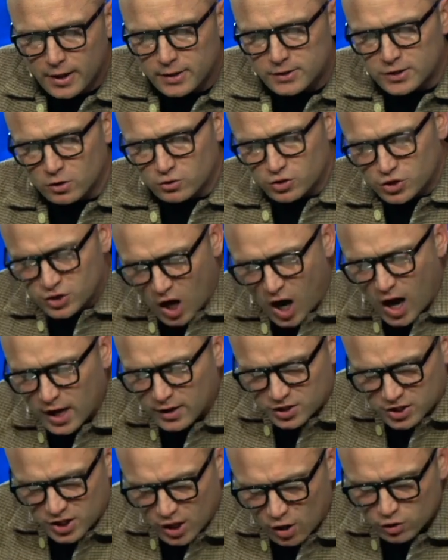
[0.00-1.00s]
And so
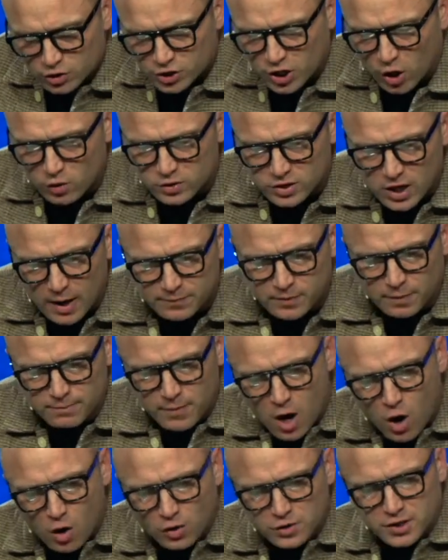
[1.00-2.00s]
God shows up to
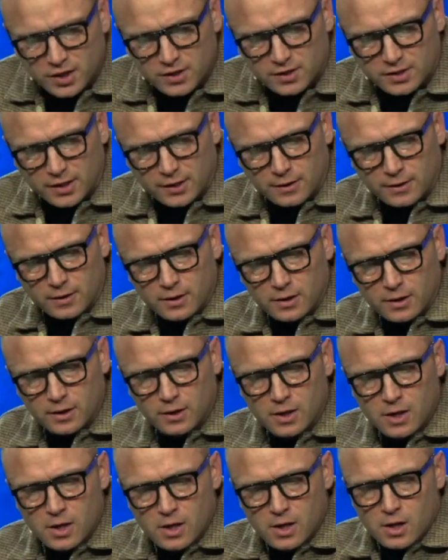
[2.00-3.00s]
Moses, and
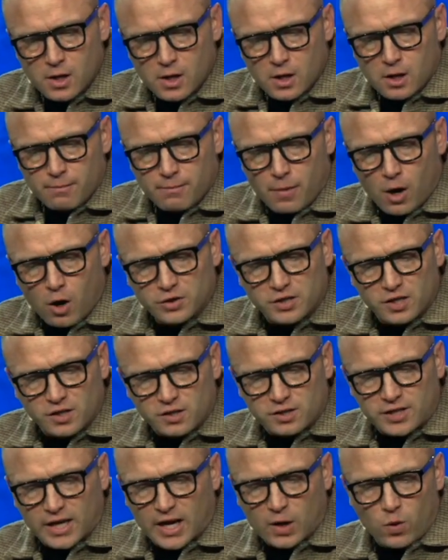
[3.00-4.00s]

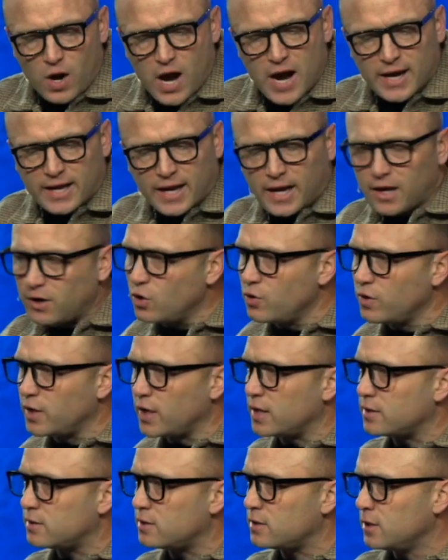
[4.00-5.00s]
Moses is saying, well, I can't do
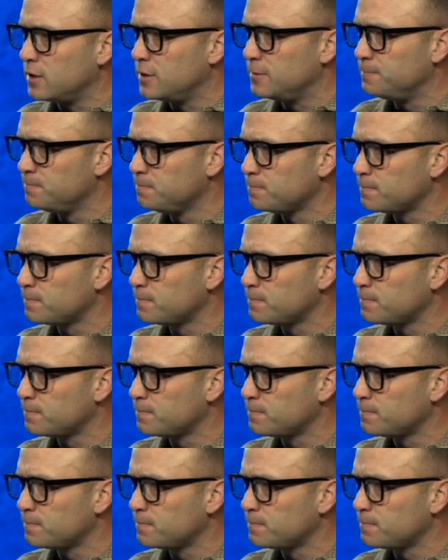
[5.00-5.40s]
this.